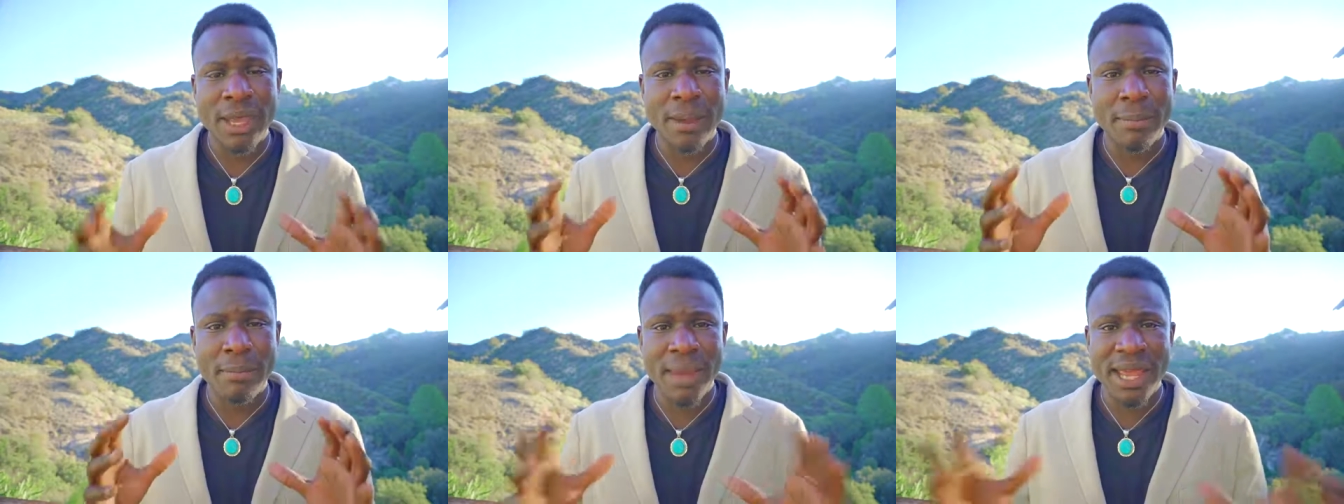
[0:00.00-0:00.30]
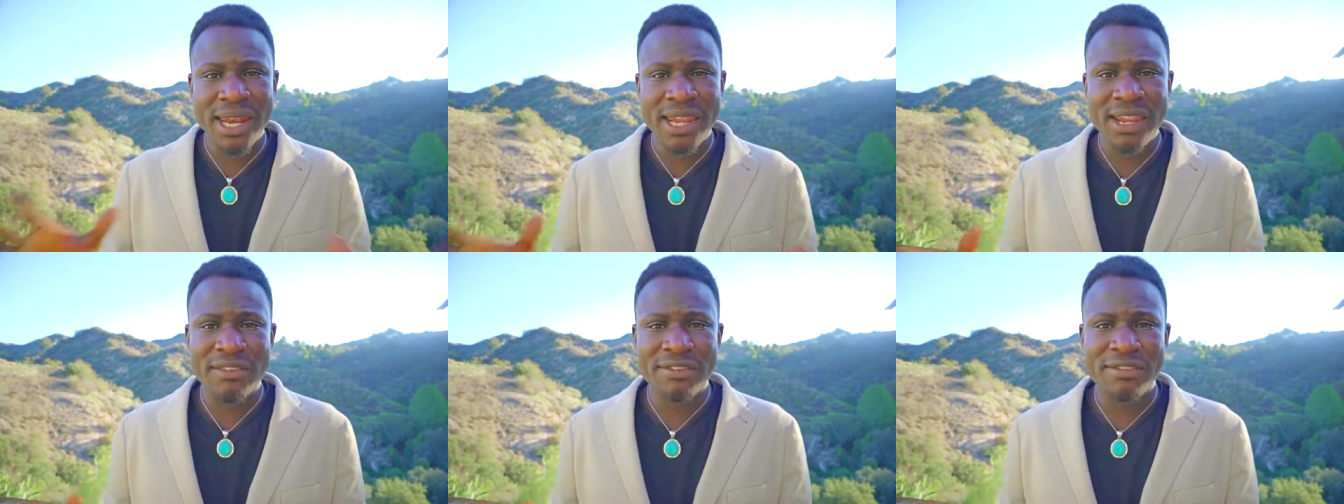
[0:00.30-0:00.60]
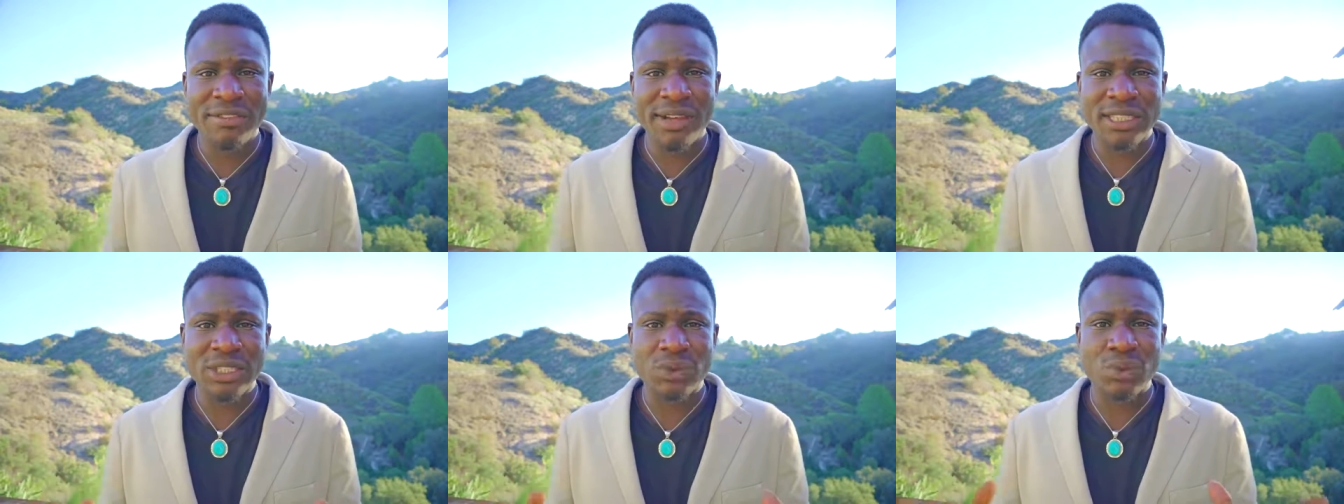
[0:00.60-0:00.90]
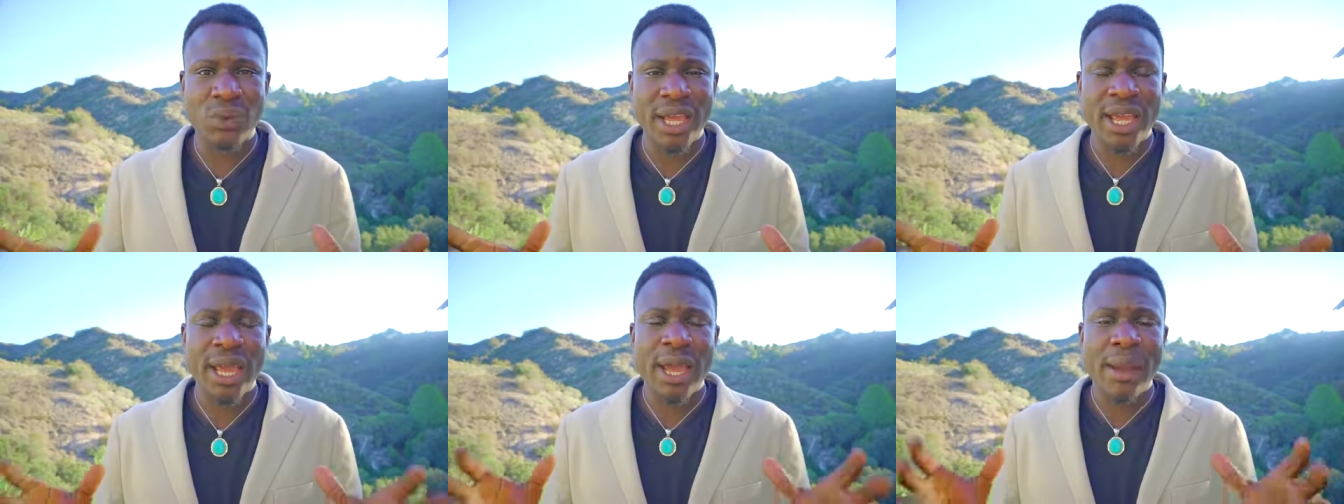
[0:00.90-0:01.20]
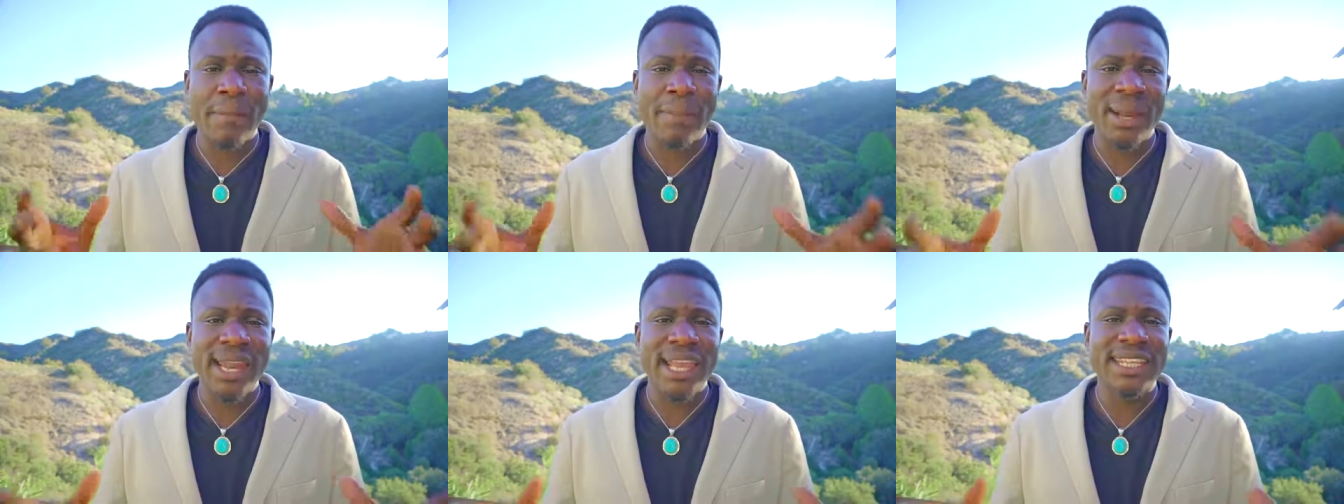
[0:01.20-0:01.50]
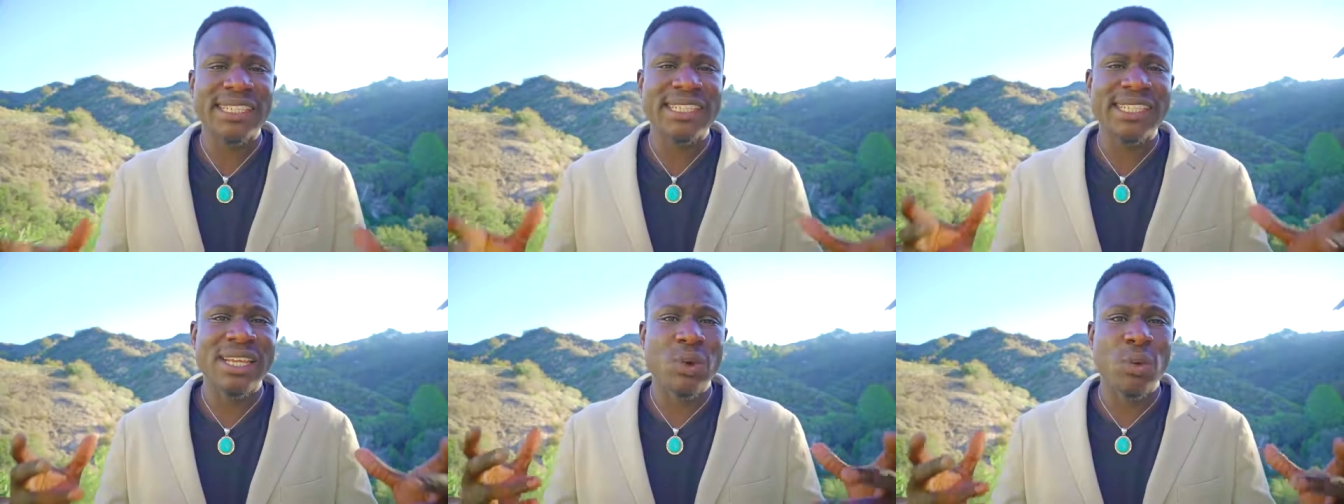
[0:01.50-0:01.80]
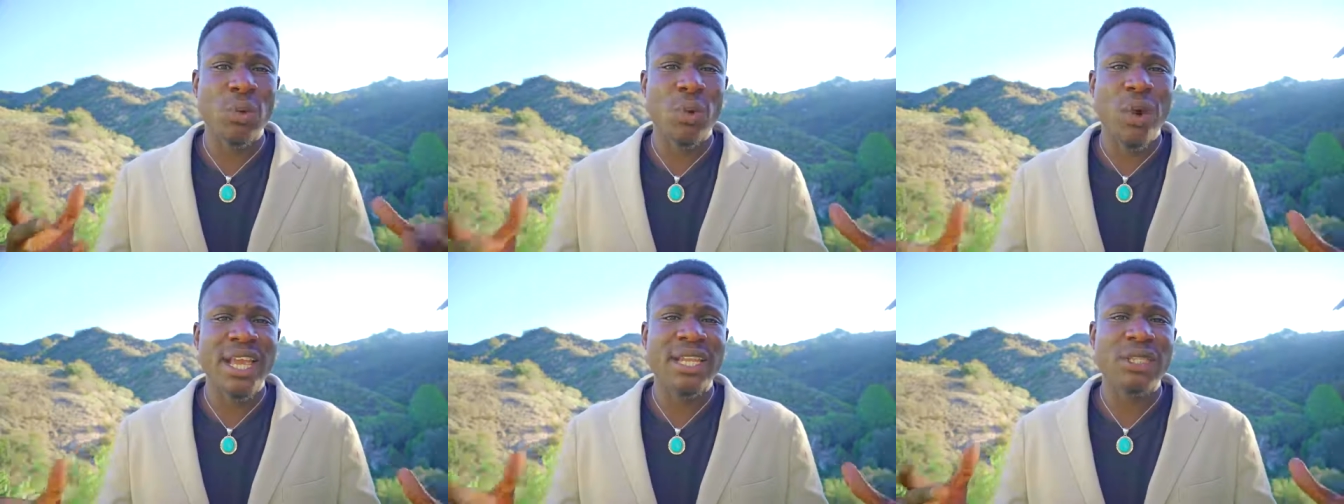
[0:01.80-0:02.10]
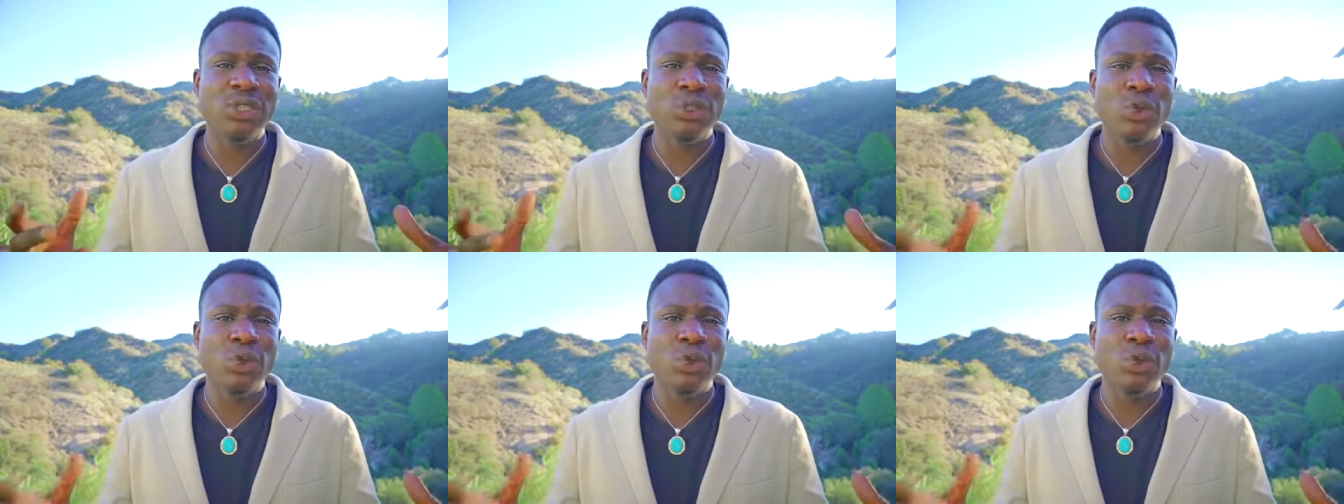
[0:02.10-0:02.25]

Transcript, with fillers: Many of us, we're placing way